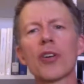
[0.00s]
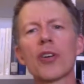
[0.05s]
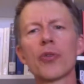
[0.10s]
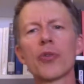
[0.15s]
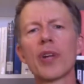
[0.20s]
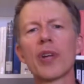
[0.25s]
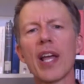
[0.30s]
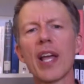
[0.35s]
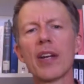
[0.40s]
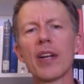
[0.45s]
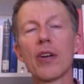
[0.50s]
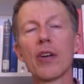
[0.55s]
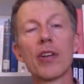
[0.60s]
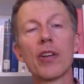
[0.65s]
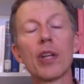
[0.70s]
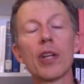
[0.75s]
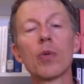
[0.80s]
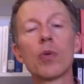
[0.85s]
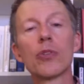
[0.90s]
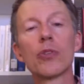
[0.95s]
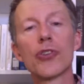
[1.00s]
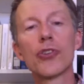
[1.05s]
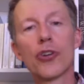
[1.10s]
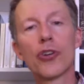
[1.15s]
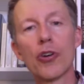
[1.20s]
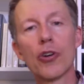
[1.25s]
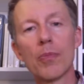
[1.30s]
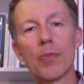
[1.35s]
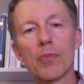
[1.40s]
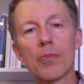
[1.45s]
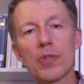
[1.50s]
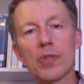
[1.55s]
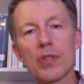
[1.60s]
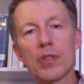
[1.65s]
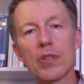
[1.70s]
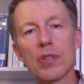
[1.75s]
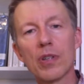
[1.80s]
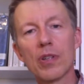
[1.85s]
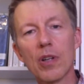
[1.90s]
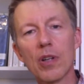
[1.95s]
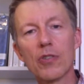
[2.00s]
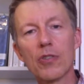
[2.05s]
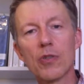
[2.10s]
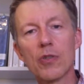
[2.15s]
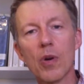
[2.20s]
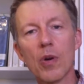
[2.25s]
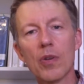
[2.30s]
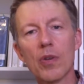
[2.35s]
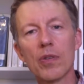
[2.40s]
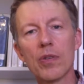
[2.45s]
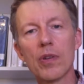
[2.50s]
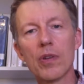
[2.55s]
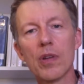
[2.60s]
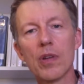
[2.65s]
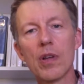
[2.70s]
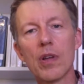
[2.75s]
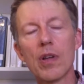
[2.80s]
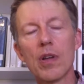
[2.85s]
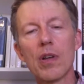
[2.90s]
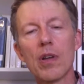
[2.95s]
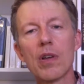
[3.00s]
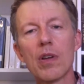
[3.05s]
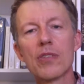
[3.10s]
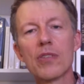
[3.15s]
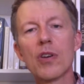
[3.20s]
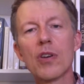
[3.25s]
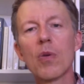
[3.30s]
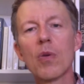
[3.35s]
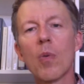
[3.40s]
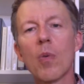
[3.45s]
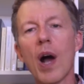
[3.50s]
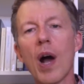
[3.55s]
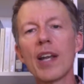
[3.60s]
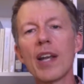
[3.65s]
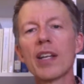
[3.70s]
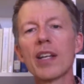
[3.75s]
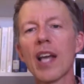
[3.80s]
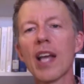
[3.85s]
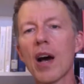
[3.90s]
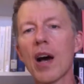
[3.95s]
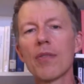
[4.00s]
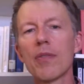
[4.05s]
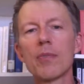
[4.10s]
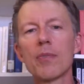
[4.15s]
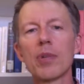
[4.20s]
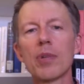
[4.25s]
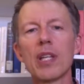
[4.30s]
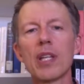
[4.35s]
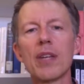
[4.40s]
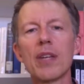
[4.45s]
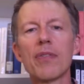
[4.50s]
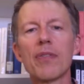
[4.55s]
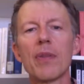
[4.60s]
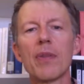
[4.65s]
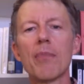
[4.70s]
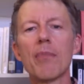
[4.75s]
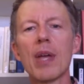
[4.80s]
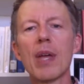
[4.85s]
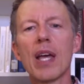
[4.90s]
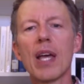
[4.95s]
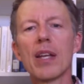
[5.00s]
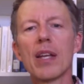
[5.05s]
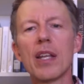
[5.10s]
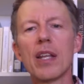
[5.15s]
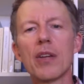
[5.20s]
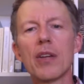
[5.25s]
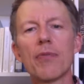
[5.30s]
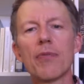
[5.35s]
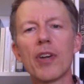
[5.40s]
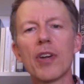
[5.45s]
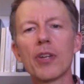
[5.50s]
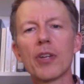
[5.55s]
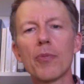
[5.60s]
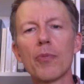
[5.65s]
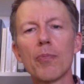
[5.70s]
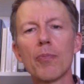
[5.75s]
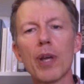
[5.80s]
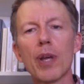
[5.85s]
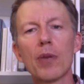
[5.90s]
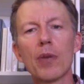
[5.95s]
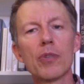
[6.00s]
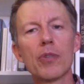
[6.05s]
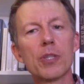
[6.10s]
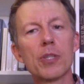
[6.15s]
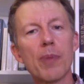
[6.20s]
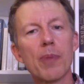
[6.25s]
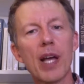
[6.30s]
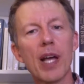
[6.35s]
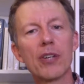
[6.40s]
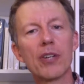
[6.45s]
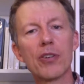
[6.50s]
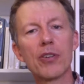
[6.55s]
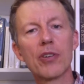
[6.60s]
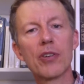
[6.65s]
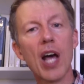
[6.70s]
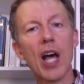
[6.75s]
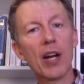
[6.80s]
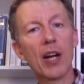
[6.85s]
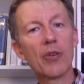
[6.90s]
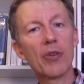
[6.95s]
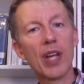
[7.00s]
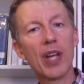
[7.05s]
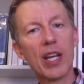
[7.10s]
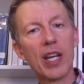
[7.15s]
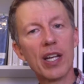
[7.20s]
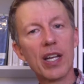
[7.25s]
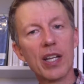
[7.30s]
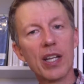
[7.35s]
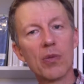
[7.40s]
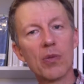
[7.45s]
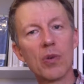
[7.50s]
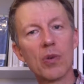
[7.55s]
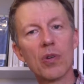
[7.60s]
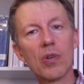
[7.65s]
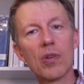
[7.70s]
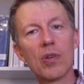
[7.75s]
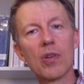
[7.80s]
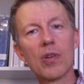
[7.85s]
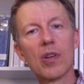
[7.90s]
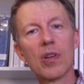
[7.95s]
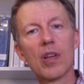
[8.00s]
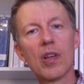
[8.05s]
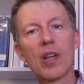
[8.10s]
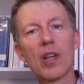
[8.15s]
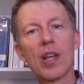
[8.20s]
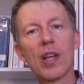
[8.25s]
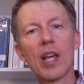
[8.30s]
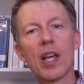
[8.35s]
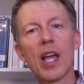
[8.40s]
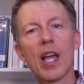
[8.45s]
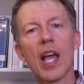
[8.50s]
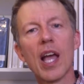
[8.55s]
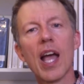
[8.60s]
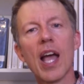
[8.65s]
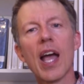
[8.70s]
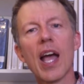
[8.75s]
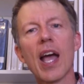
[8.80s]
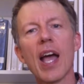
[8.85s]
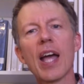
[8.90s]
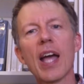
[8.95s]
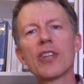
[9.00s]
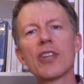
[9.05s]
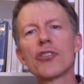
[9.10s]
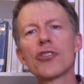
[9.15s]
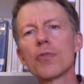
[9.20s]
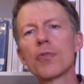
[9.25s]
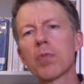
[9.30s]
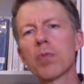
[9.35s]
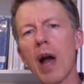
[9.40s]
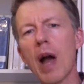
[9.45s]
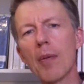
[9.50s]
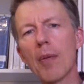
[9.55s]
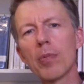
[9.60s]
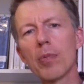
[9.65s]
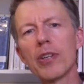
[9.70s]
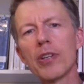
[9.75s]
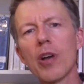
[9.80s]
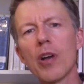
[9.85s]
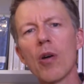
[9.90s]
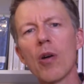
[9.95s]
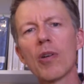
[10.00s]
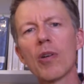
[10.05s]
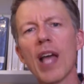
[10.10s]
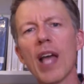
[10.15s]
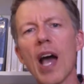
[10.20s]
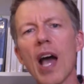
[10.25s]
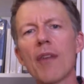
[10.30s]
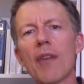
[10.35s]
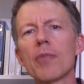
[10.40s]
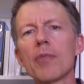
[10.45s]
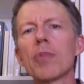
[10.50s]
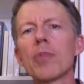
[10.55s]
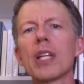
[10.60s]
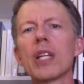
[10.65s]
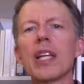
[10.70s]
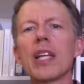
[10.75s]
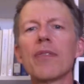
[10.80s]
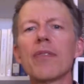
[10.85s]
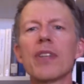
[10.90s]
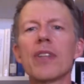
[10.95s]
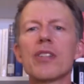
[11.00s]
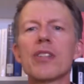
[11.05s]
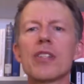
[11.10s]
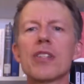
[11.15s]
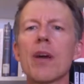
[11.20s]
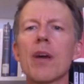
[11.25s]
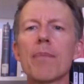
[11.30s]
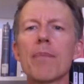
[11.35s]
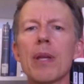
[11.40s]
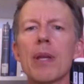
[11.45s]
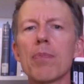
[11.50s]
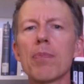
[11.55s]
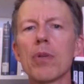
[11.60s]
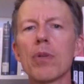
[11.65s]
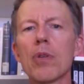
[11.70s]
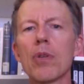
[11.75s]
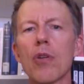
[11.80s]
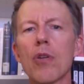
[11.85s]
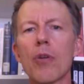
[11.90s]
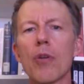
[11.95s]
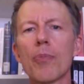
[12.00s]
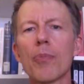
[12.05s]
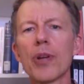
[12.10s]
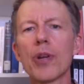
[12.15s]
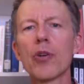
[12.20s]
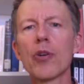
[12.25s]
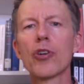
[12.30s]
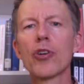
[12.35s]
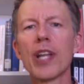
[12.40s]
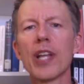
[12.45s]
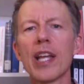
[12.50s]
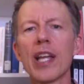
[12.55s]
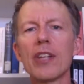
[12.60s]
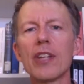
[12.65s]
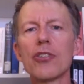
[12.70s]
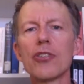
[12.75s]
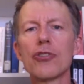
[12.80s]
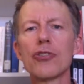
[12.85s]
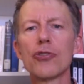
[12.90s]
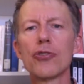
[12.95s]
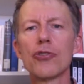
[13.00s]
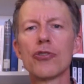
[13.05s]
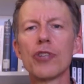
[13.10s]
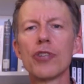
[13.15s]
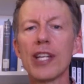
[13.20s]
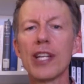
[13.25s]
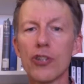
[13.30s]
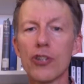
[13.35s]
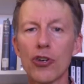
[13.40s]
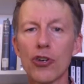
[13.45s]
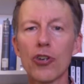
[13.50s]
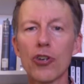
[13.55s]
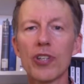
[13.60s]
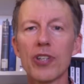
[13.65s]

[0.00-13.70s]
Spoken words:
created on equal terms," close quote. So why did Calvin believe that men, in a fundamental respect, are not created equal? As you probably know, Calvin believed that some people are preordained to eternal